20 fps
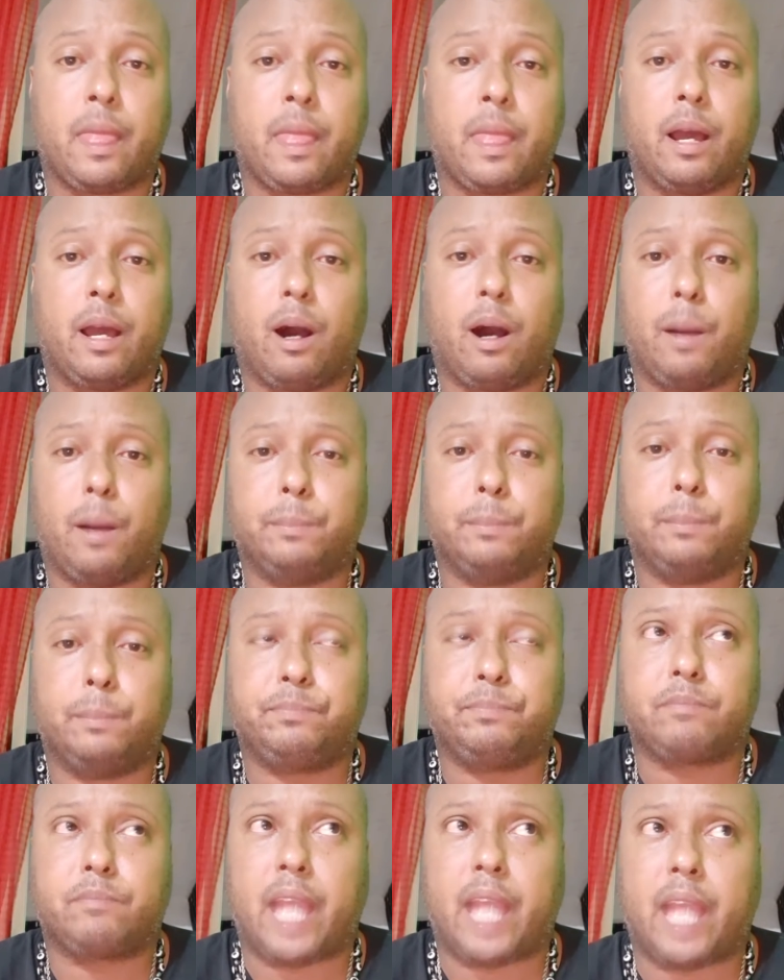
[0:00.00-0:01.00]

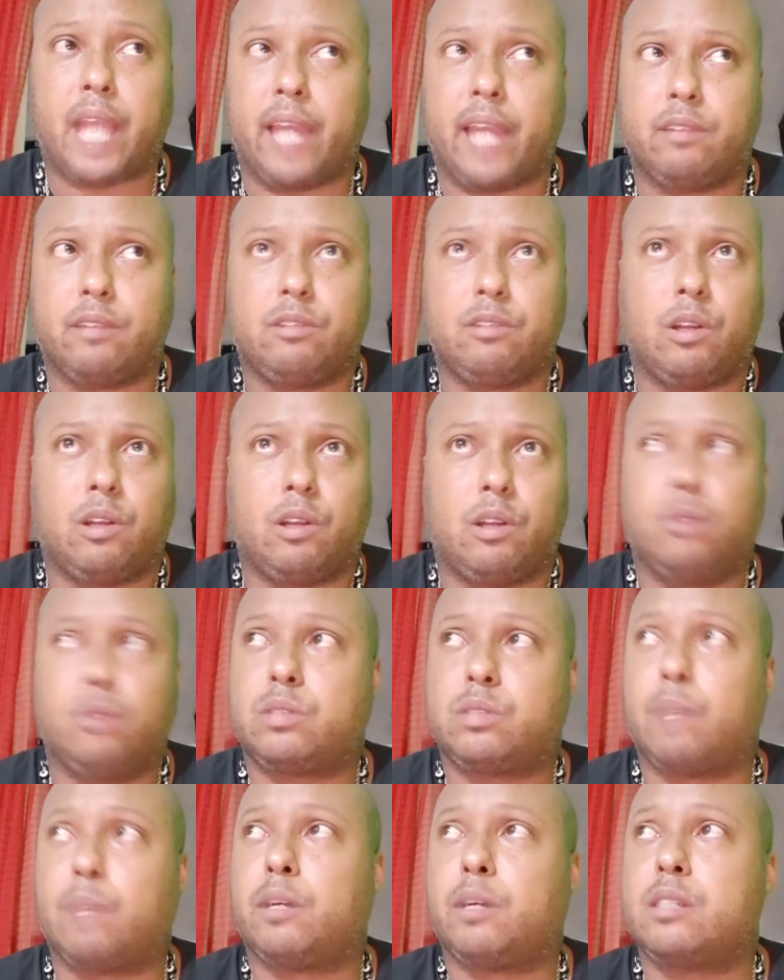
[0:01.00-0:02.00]
and you know,
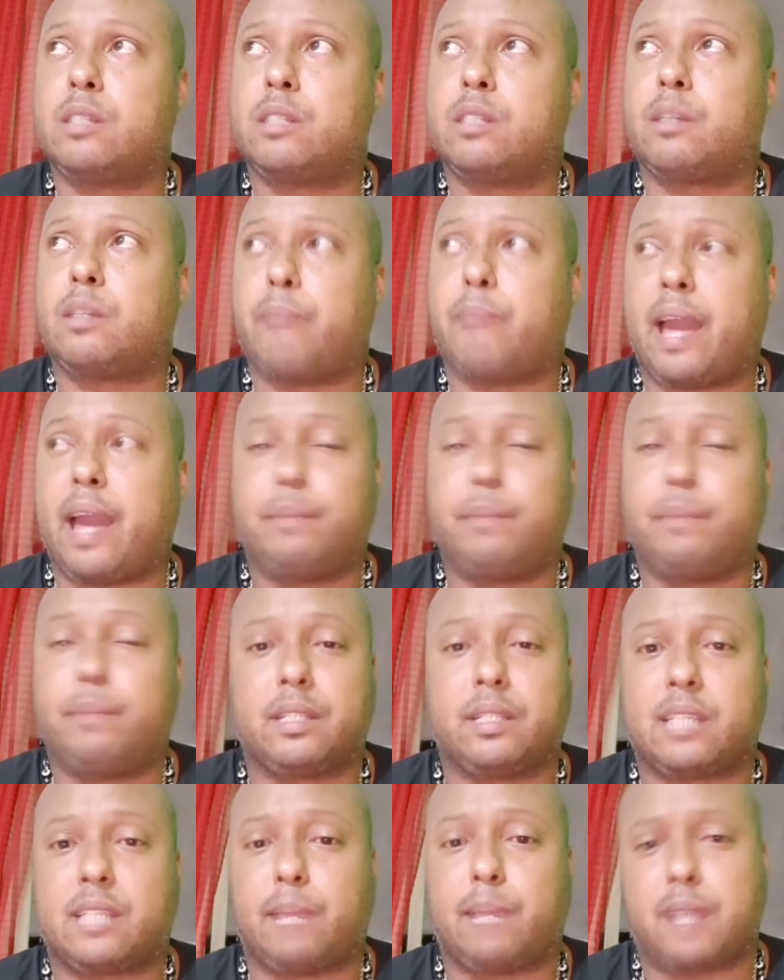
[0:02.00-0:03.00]
some good, some bad. But at the
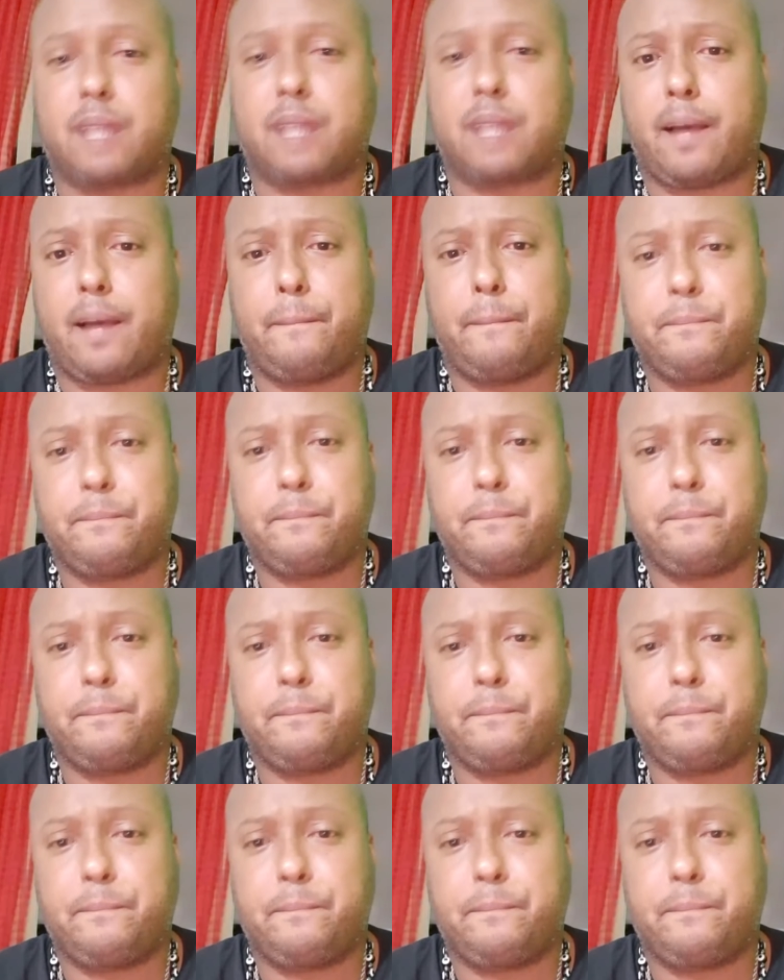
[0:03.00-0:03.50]
same time,